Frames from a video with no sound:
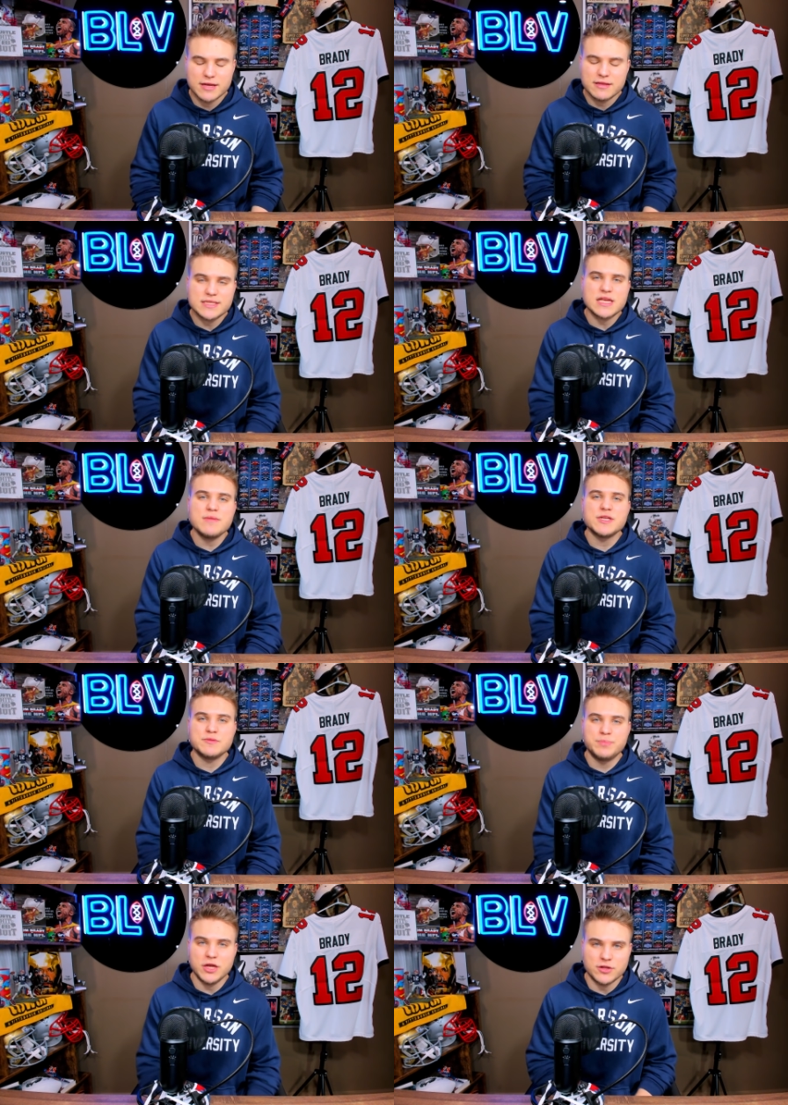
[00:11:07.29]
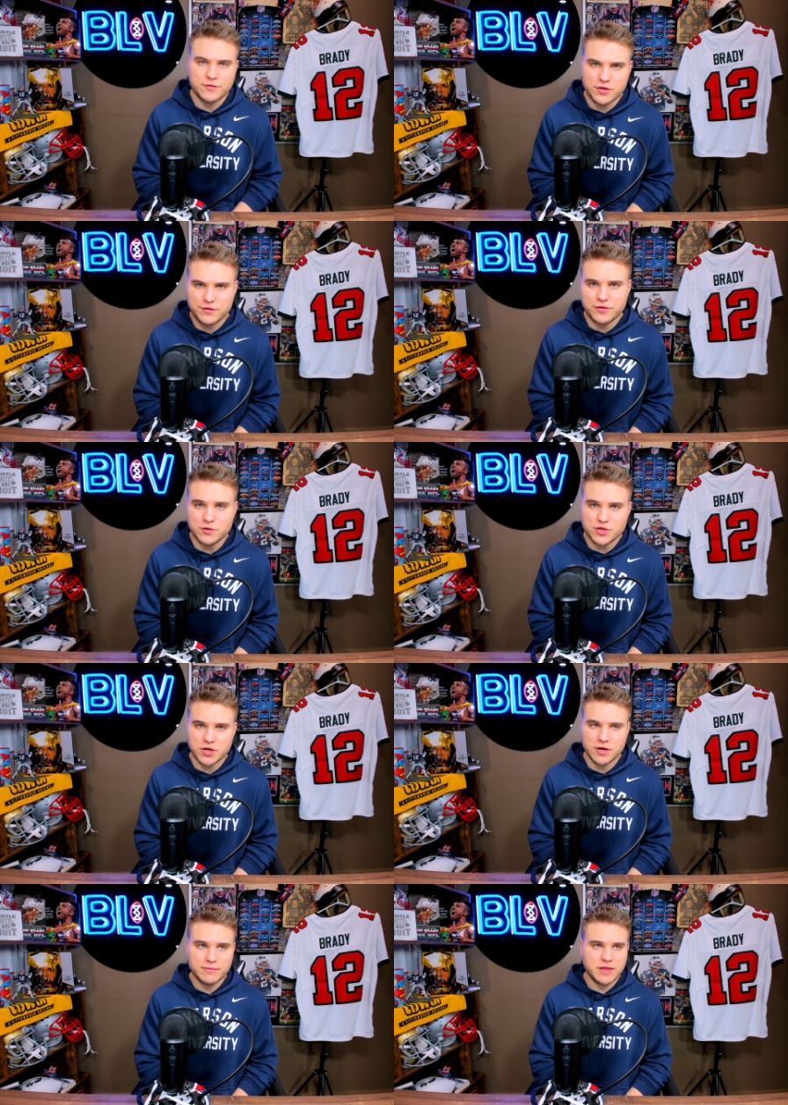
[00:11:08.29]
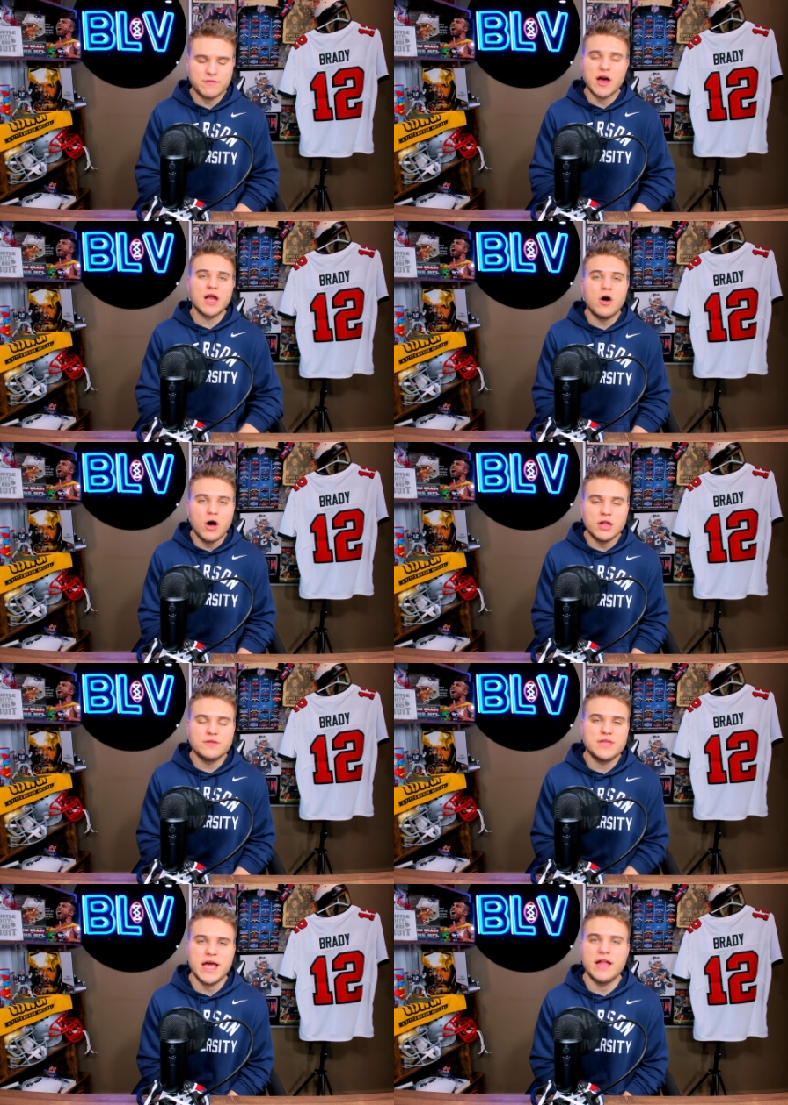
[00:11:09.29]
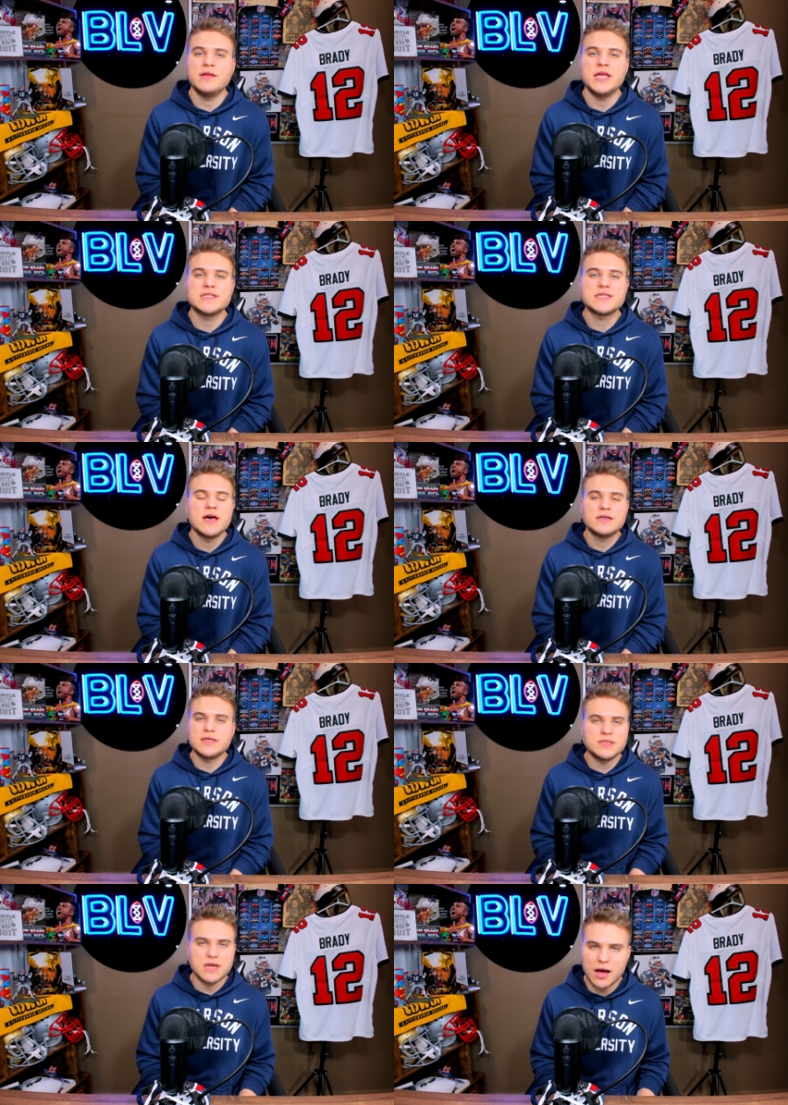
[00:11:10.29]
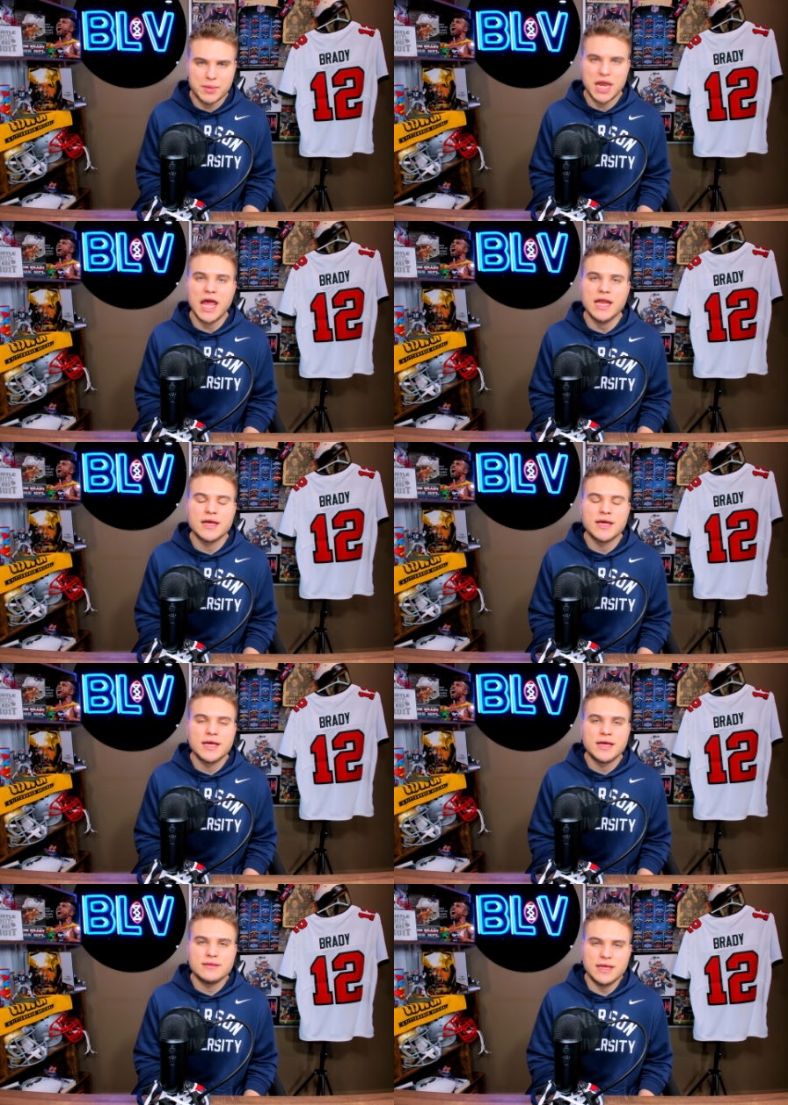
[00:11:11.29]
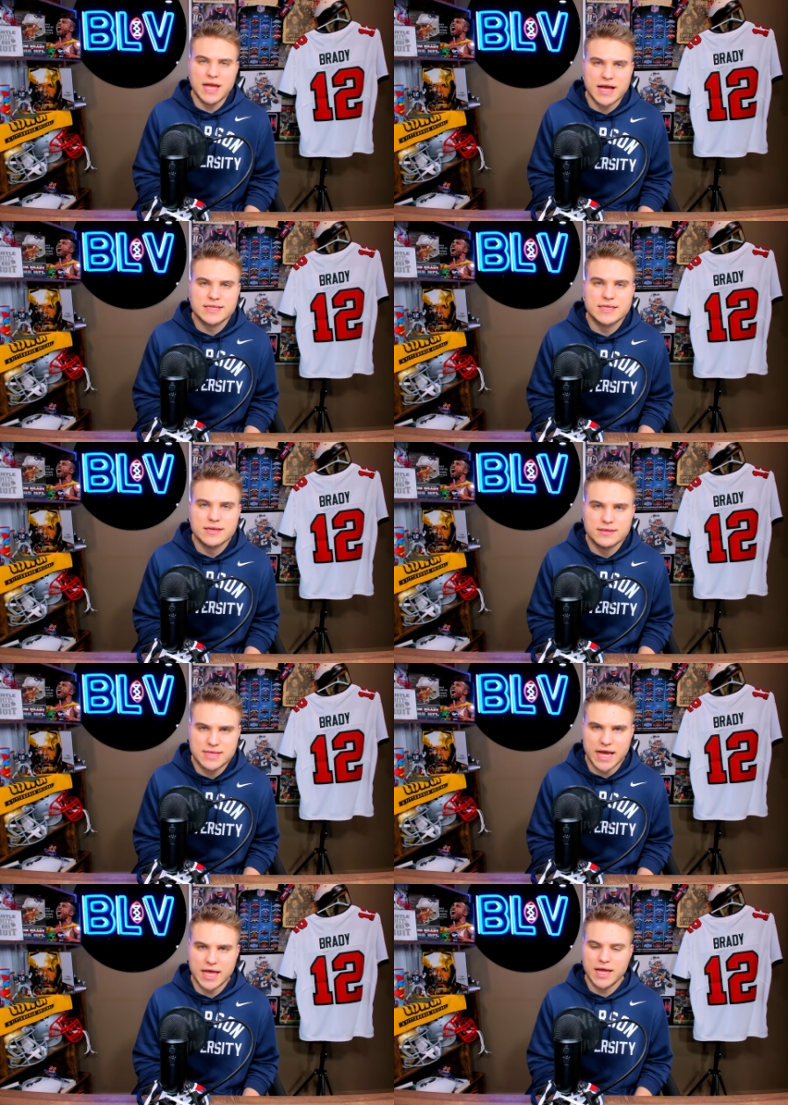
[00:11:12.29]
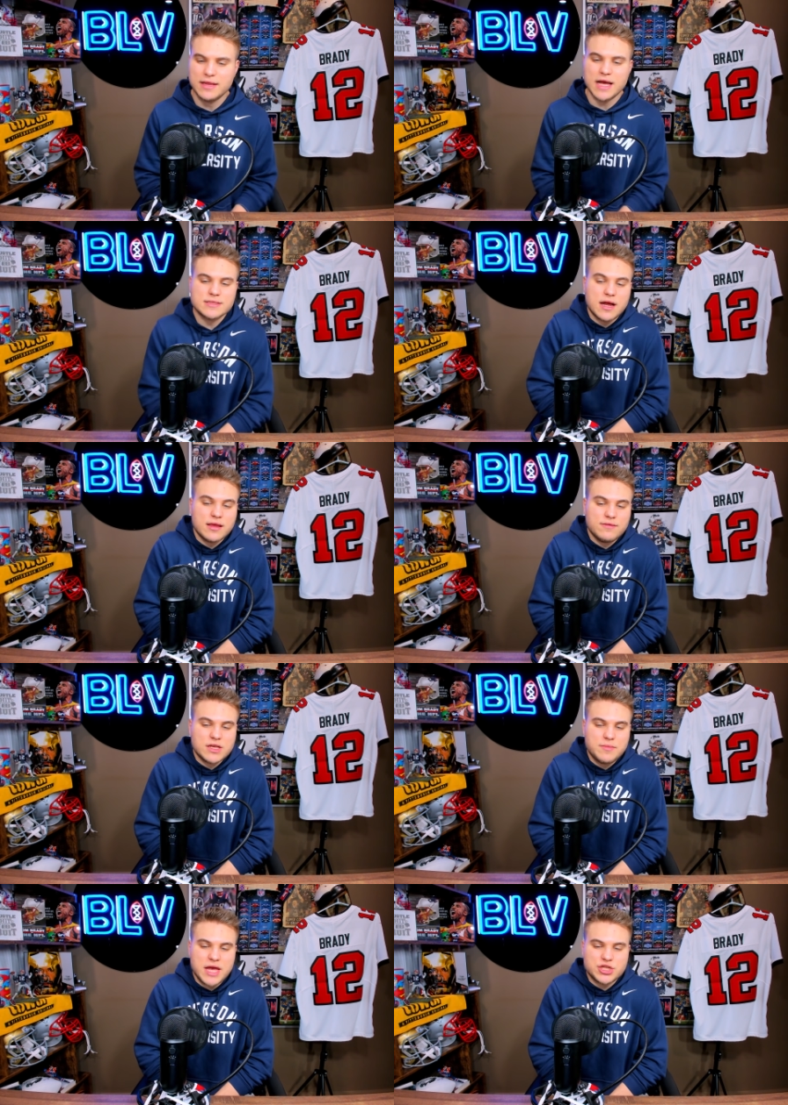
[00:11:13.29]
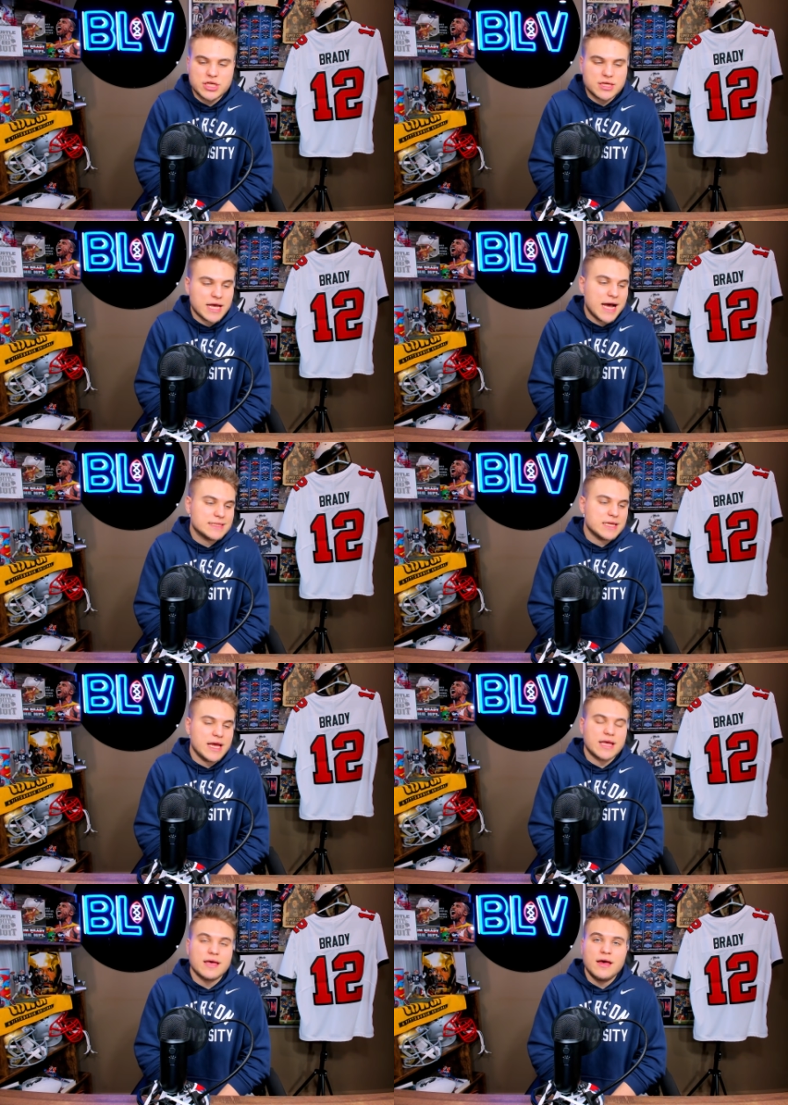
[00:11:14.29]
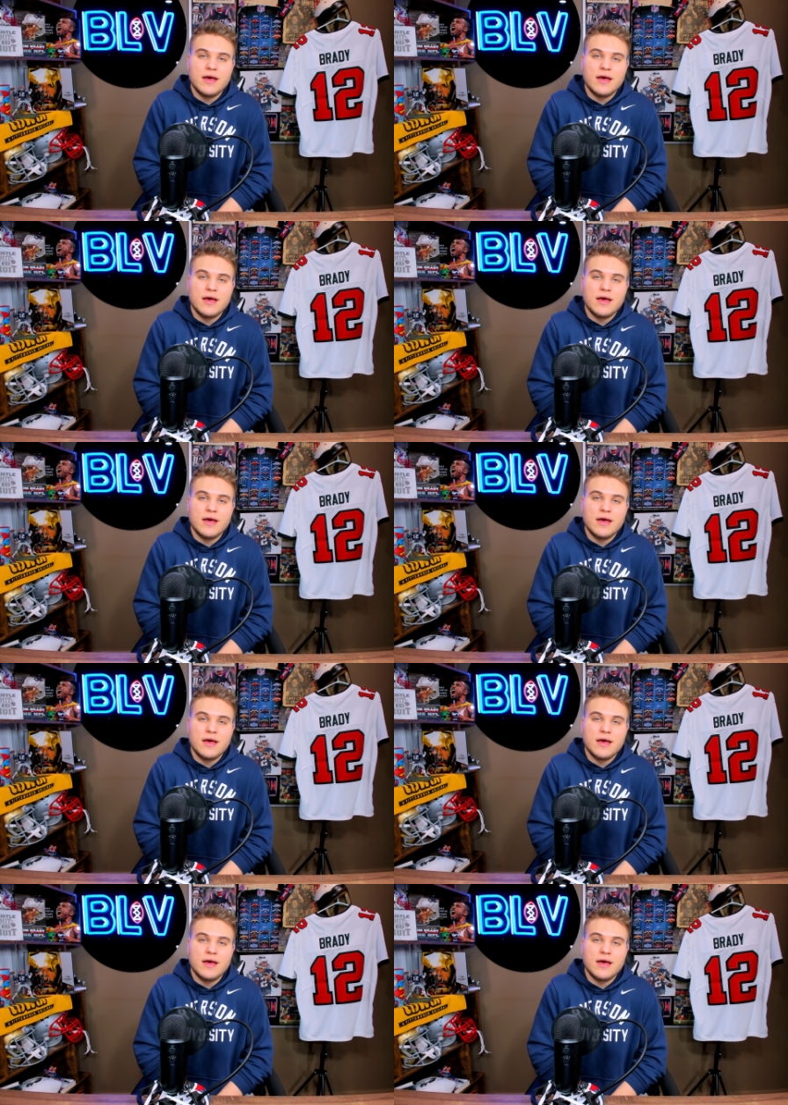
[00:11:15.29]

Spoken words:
This team is built for the future. They've got all of the elements to dominate the next decade. That's not even to mention guys like